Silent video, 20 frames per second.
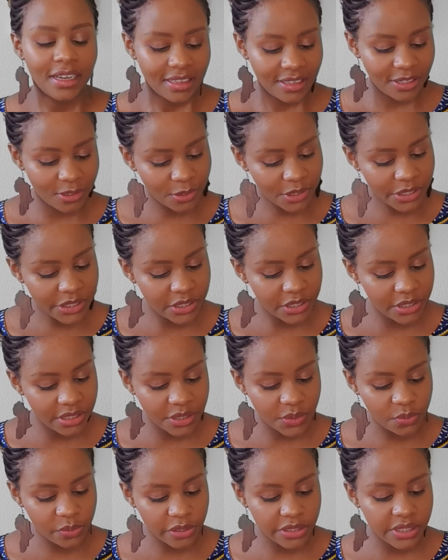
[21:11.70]
the question is,
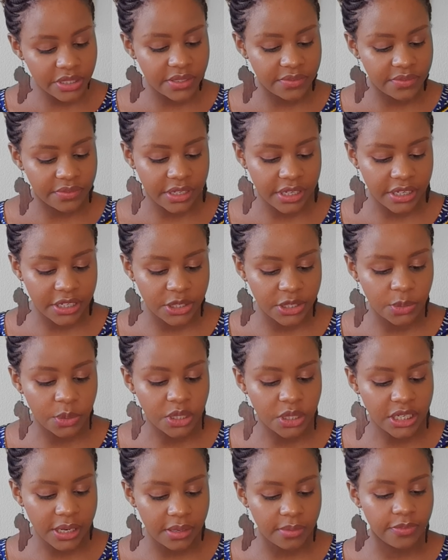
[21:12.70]
what's the vacation
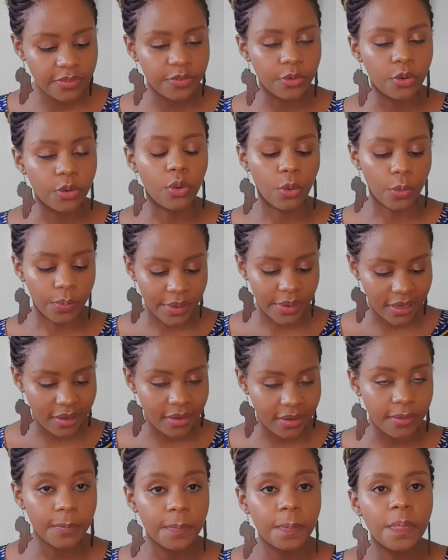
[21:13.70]
time for au
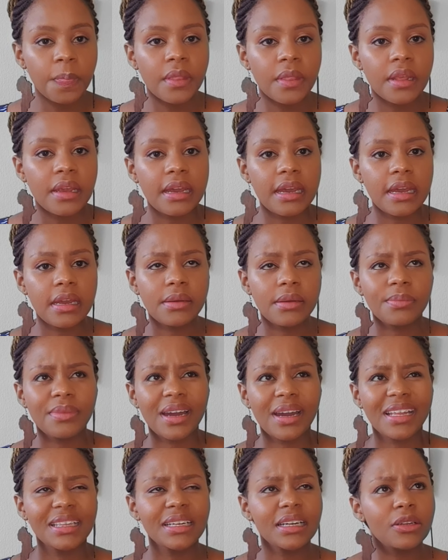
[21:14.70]
pair? I
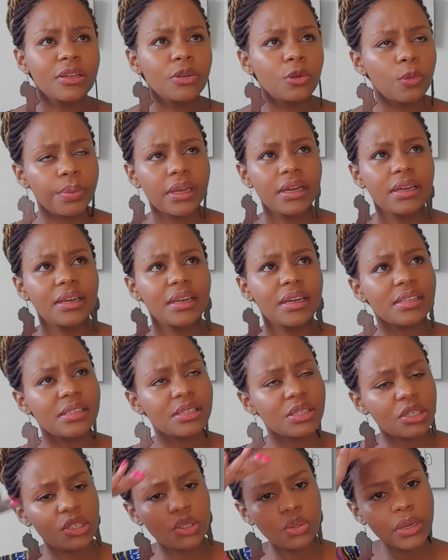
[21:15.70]
think an au pair
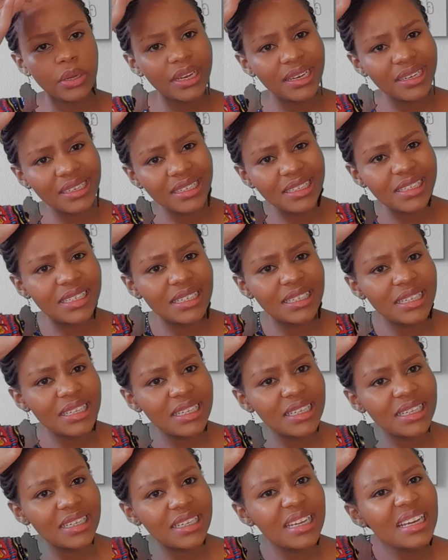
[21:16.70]
gets
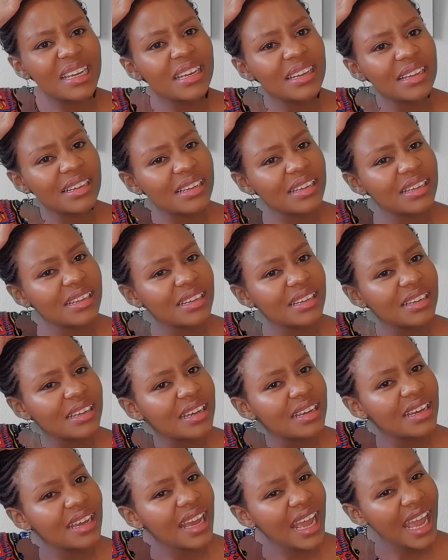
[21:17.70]

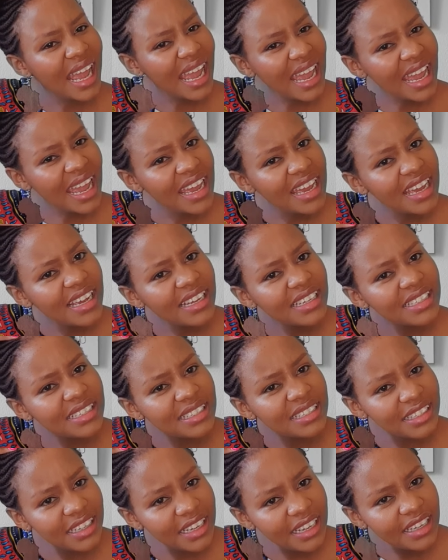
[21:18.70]
28
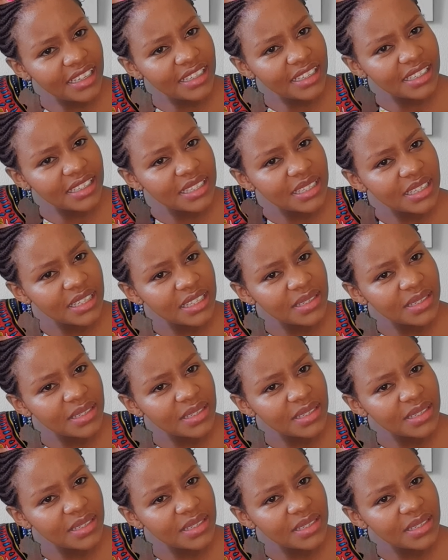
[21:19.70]
days.